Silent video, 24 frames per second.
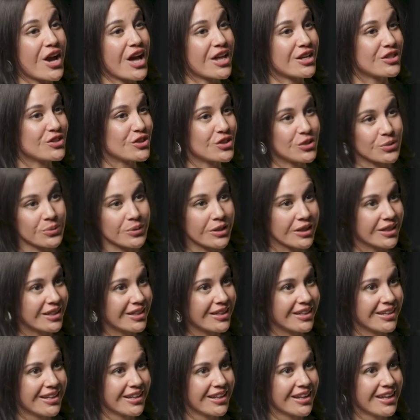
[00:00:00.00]
how to do it.
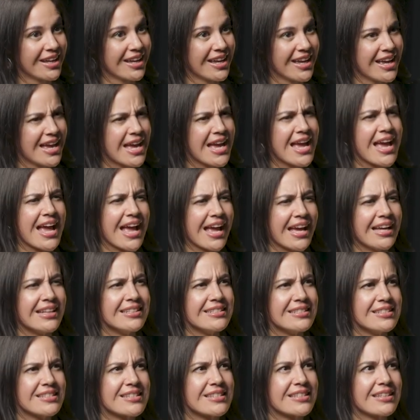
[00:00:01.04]

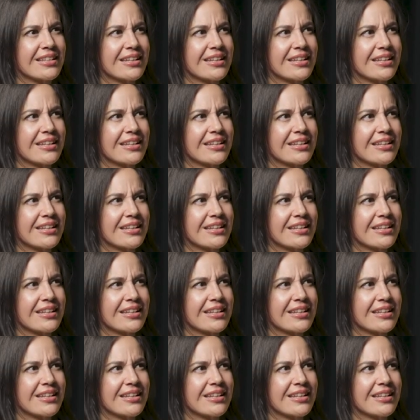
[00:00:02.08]
And,